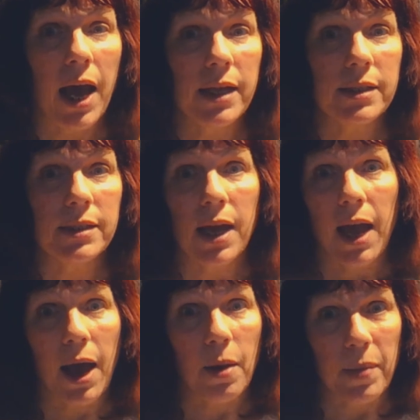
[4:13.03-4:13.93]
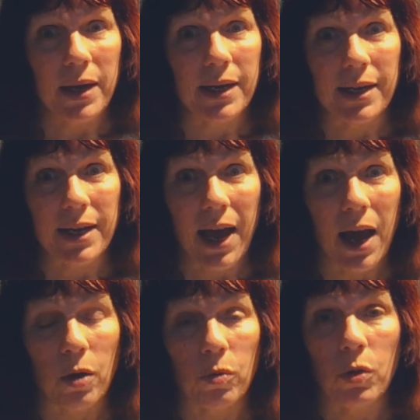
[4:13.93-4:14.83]
and how many
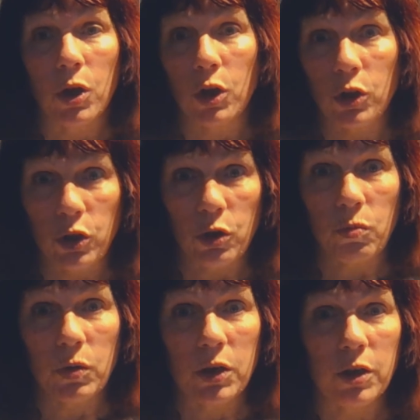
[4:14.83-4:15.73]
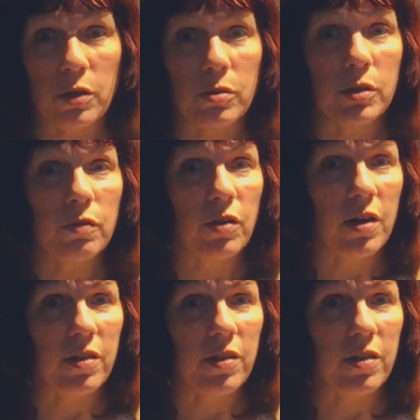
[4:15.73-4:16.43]
now you will use for